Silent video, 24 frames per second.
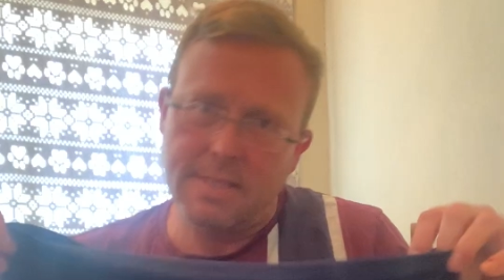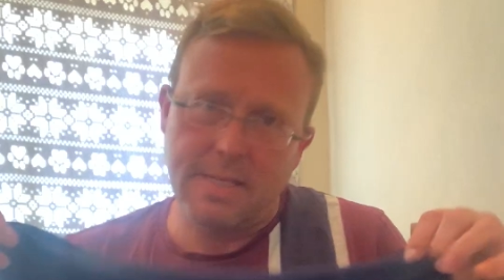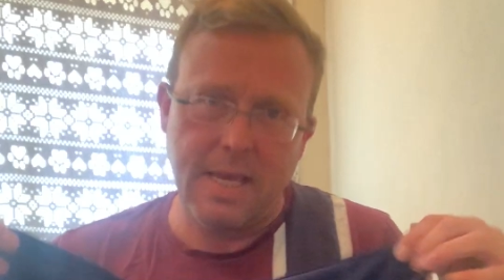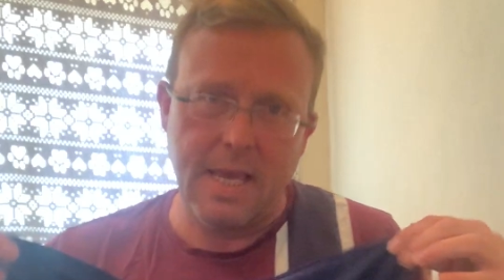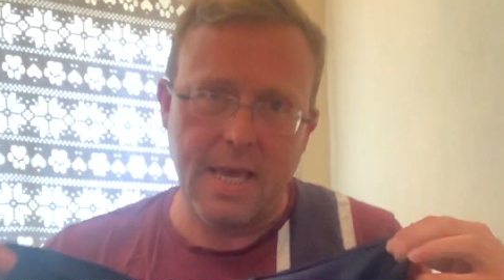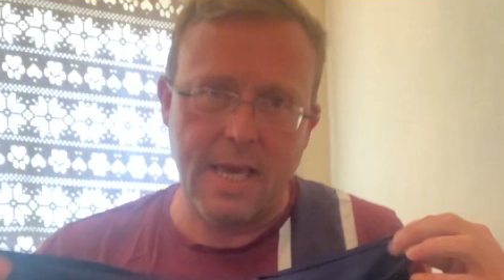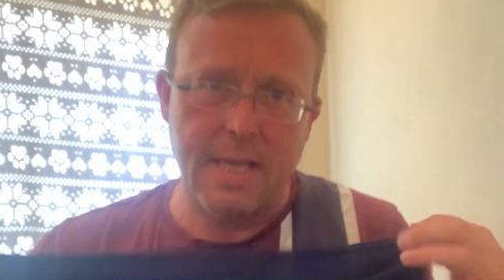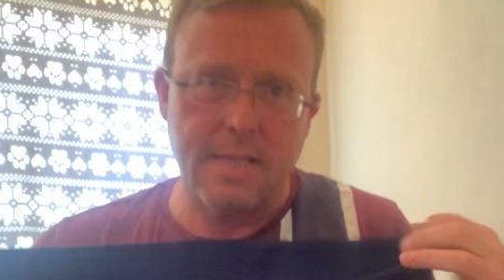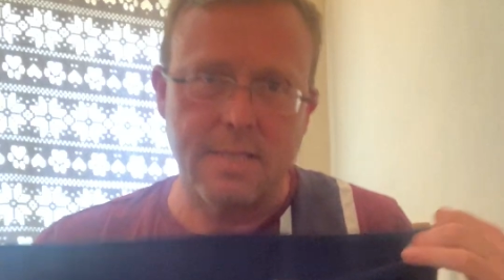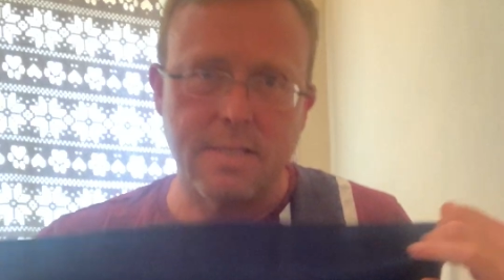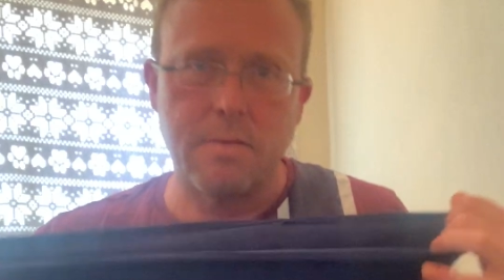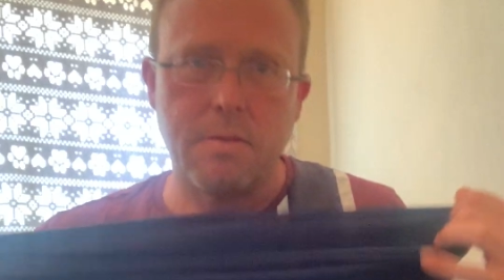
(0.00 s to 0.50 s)
it
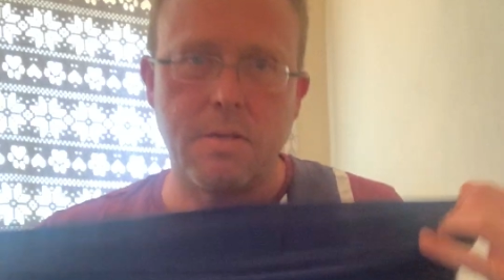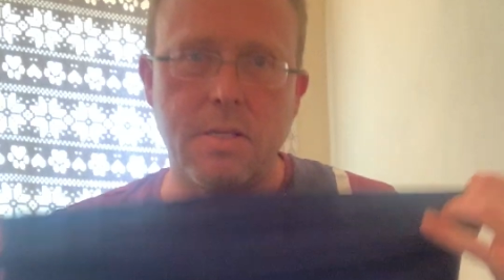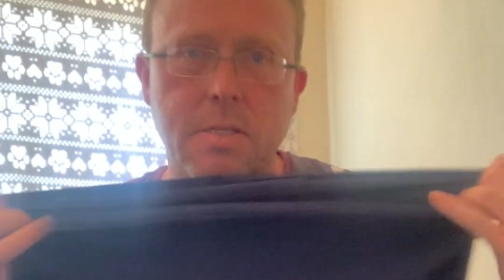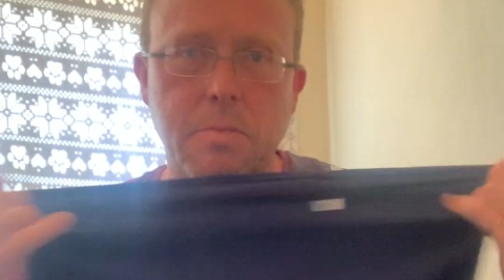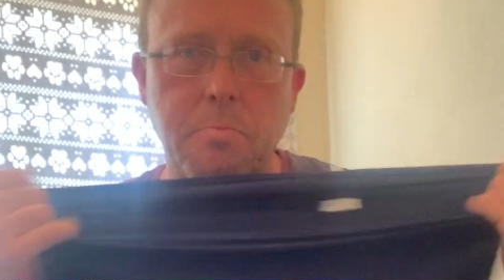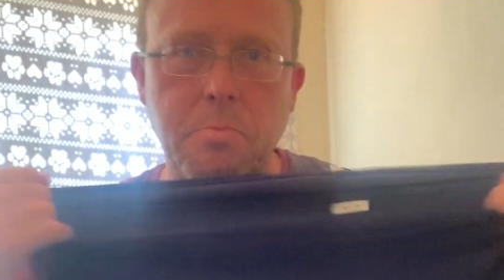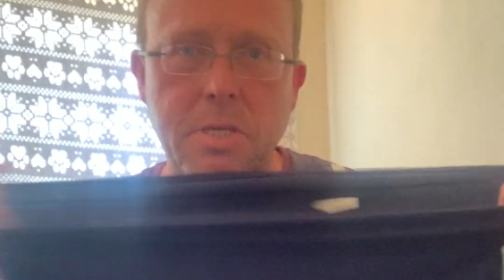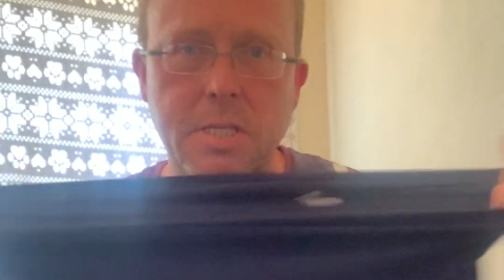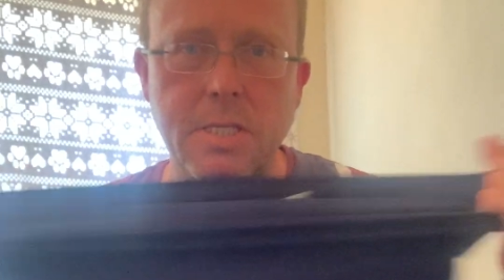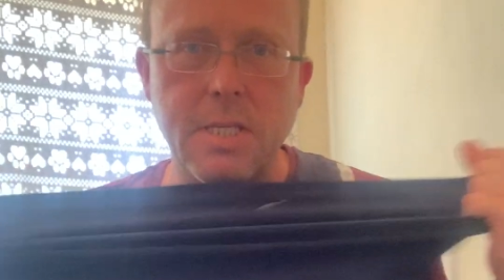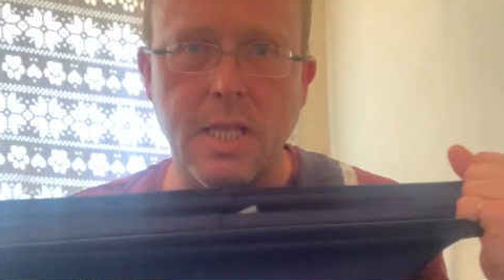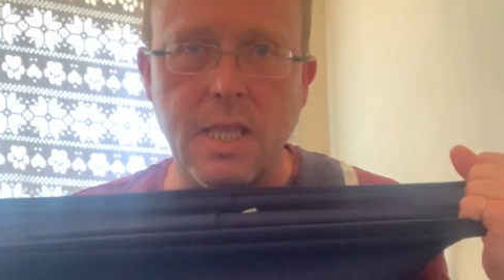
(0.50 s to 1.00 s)
is. It's a
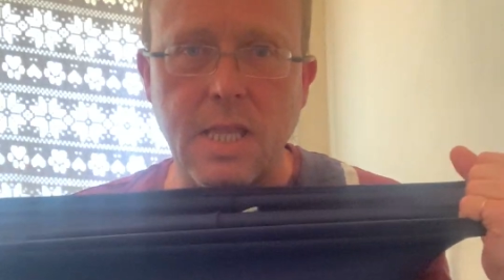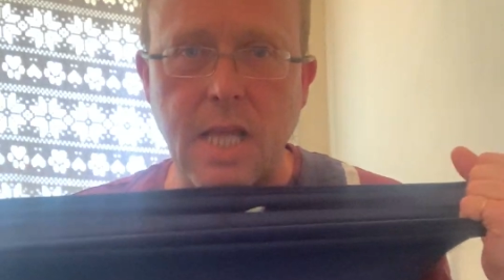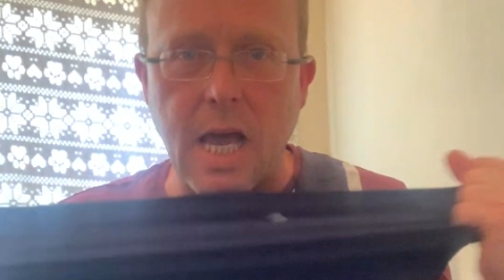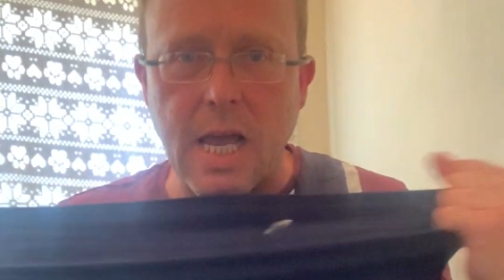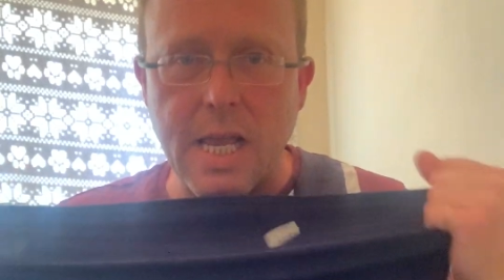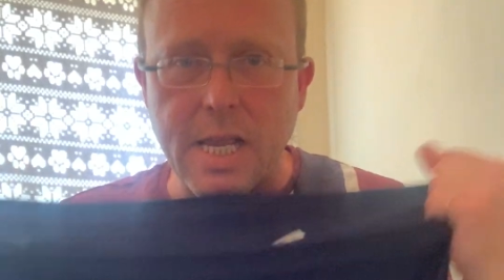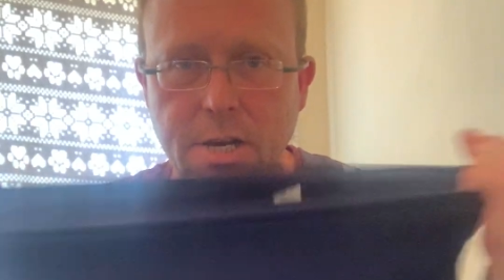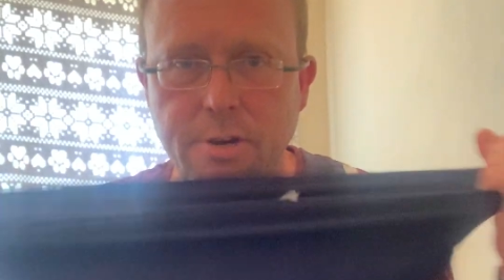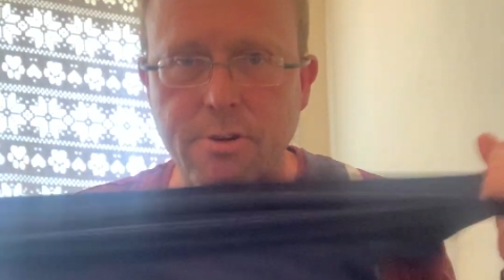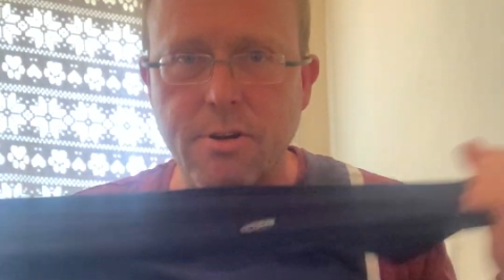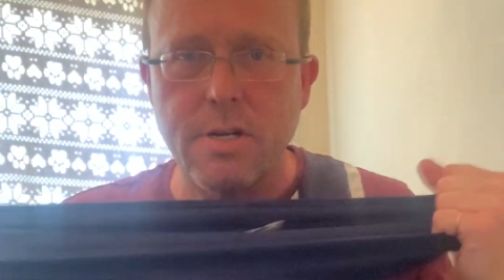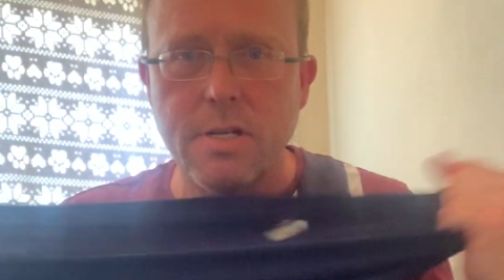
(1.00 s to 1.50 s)
piece of
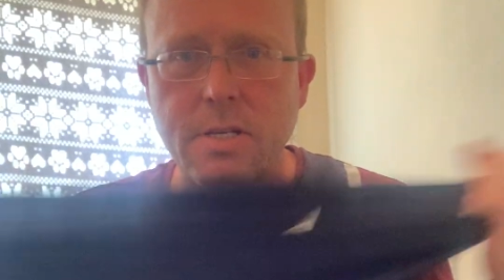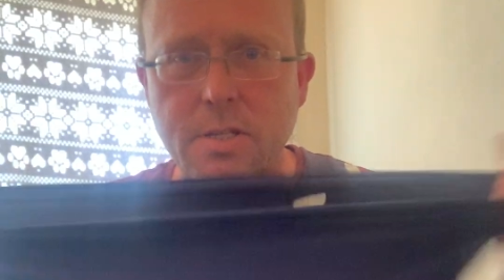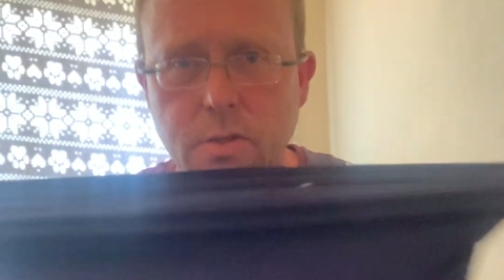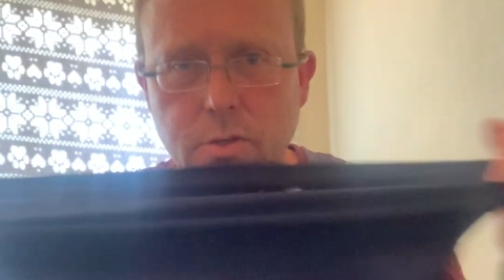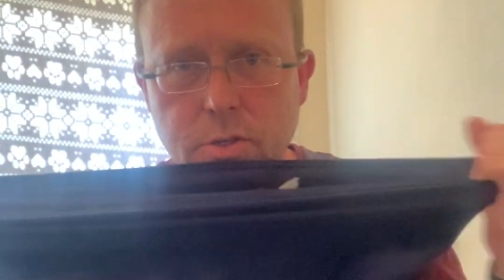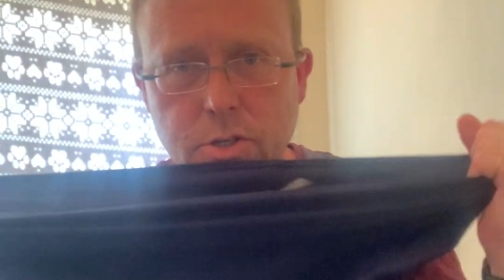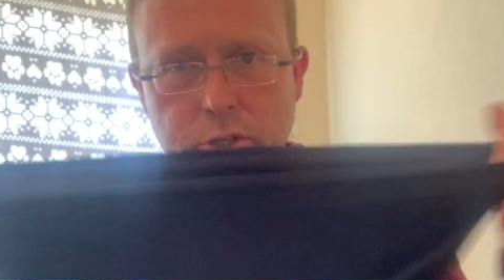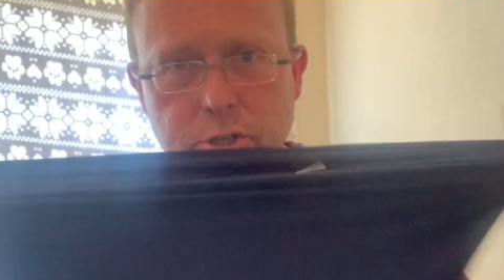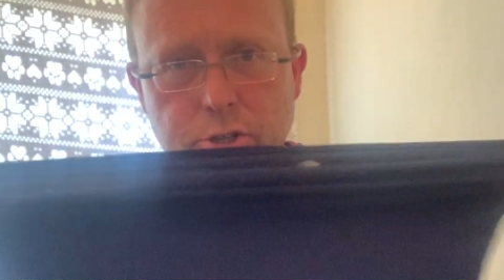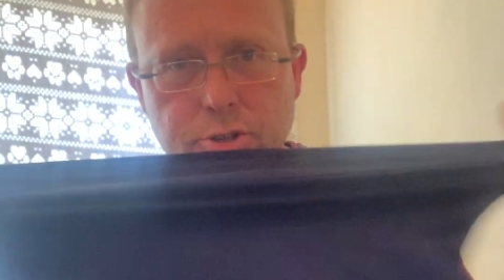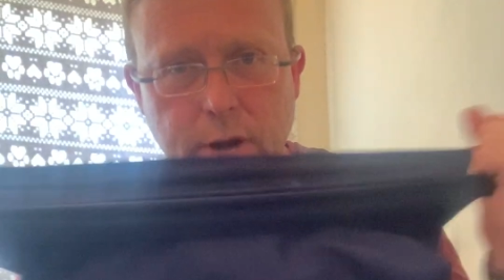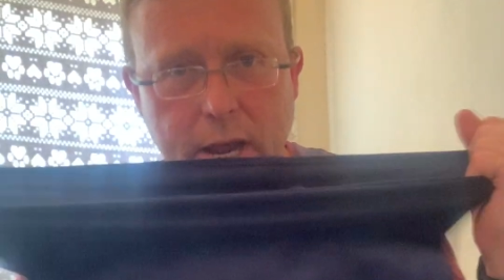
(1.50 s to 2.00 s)
lycra, so
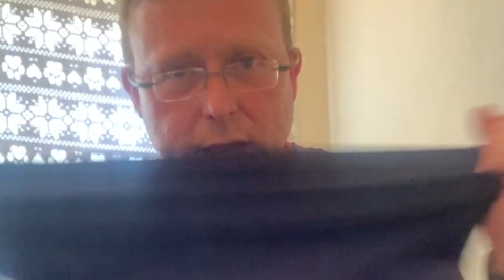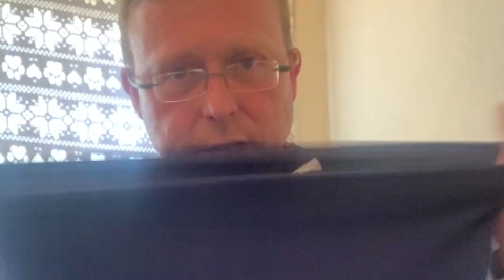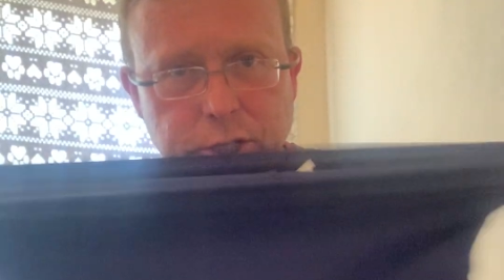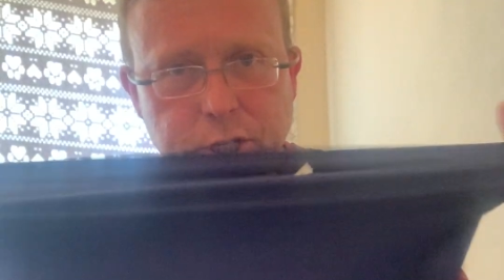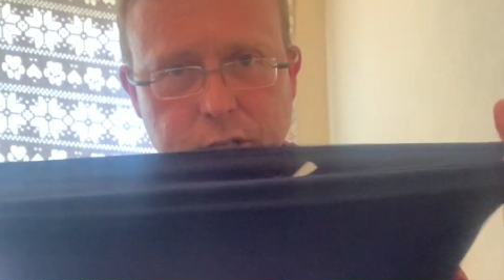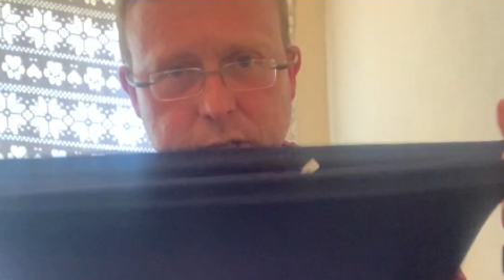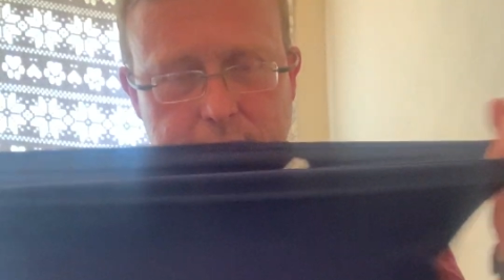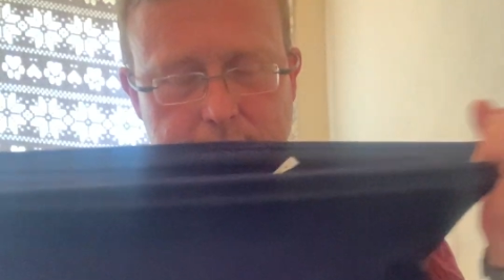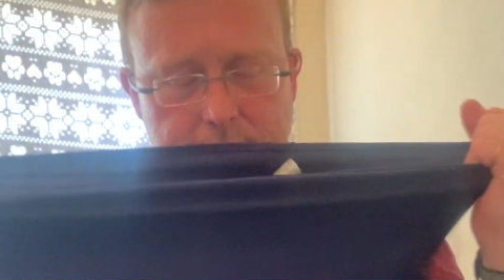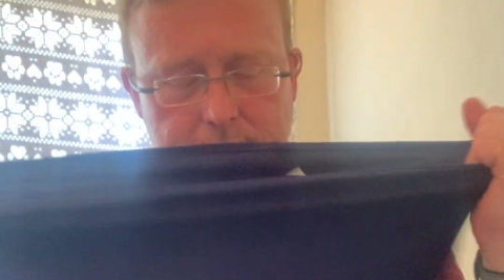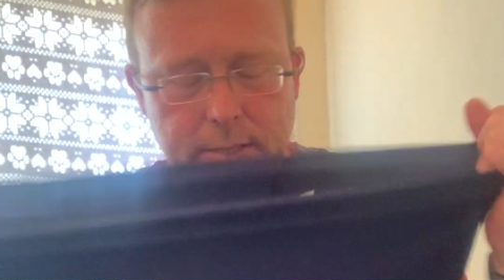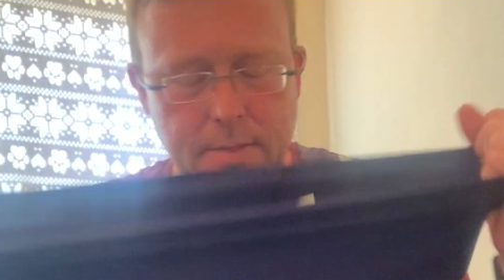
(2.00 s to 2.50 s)
it
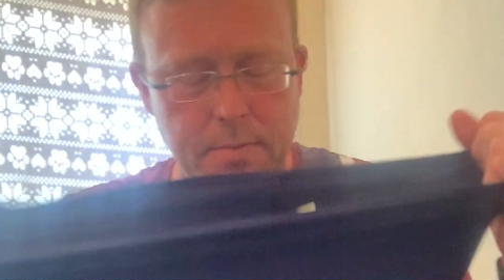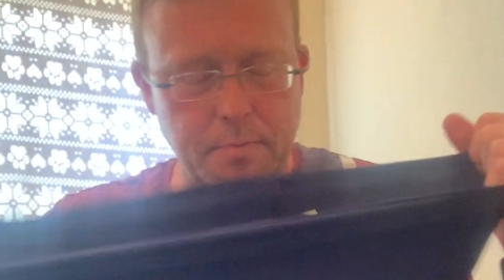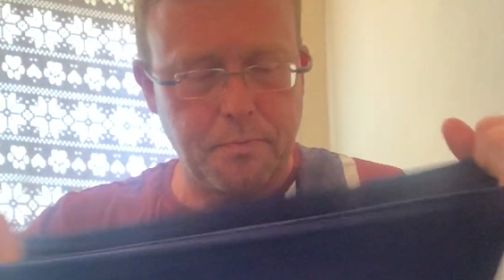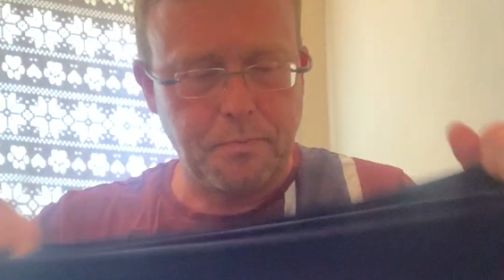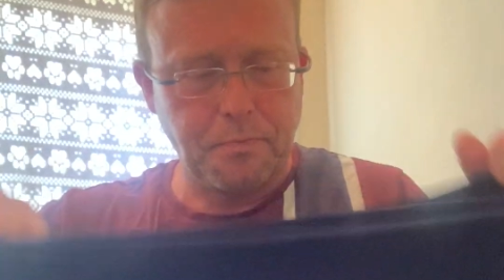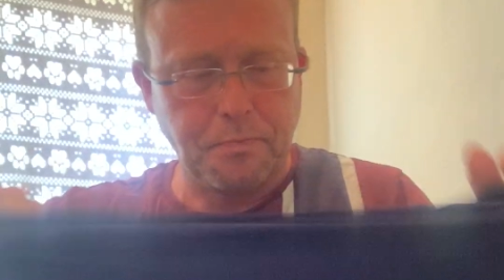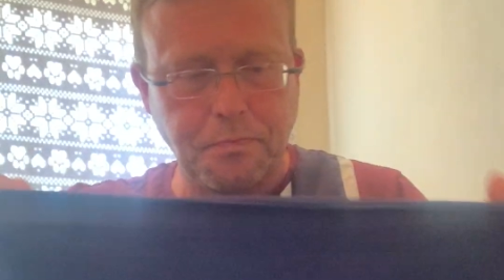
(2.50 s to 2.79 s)
stretches.